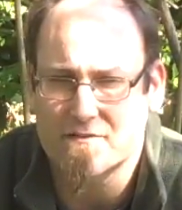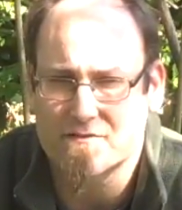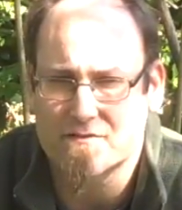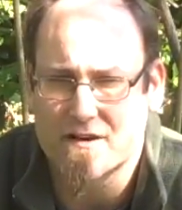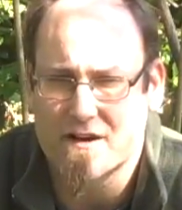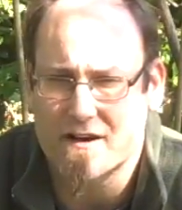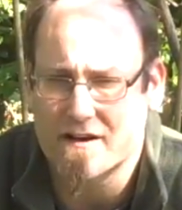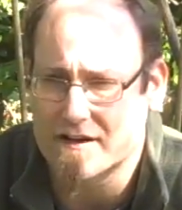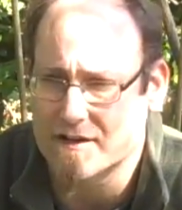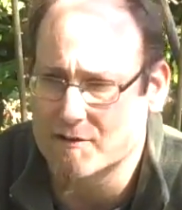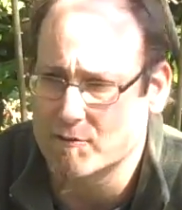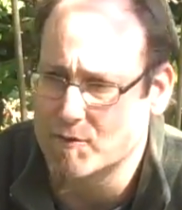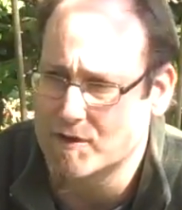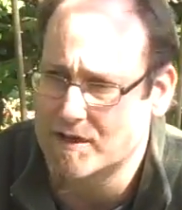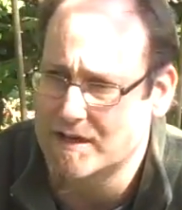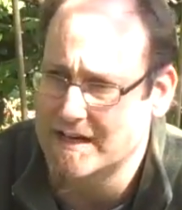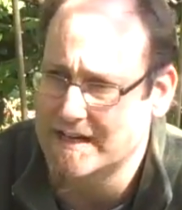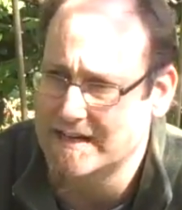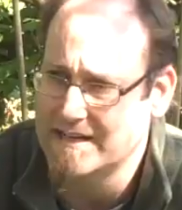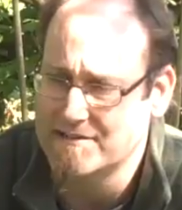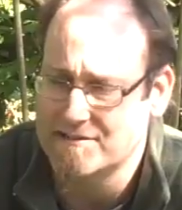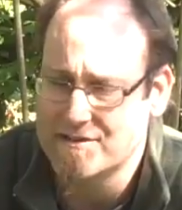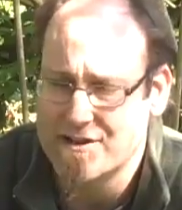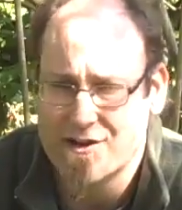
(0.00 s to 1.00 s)
their dog and what
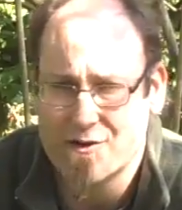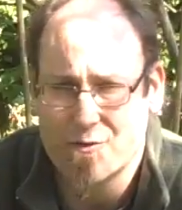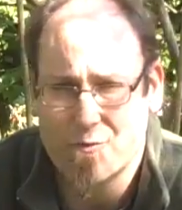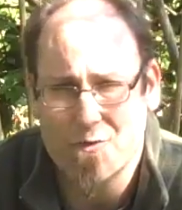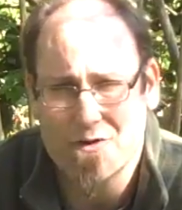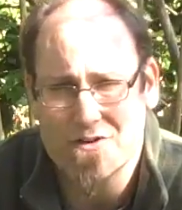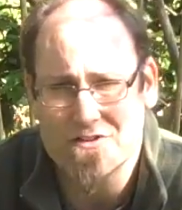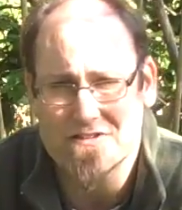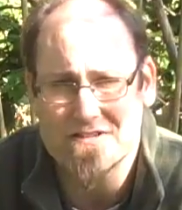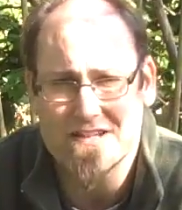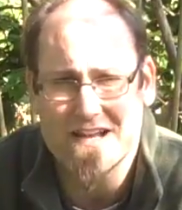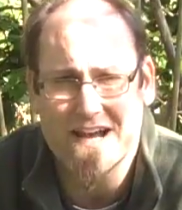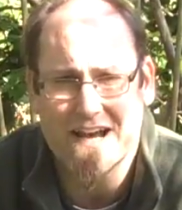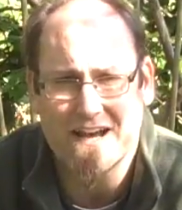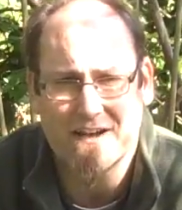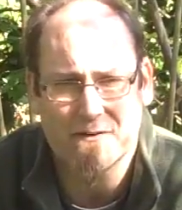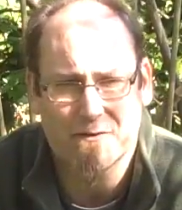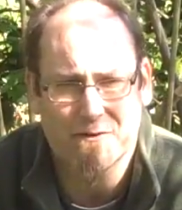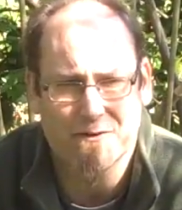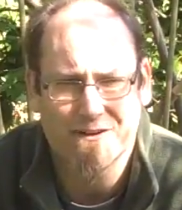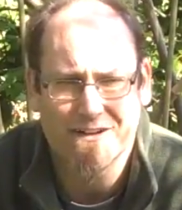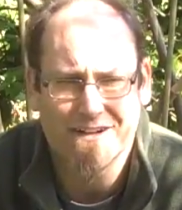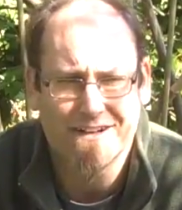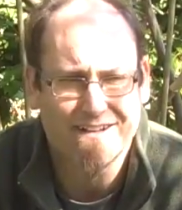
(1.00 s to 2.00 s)
kind of dog was
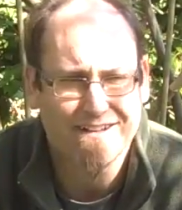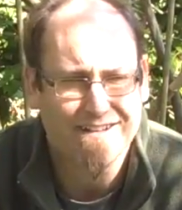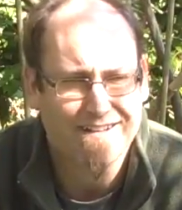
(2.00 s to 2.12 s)
that, or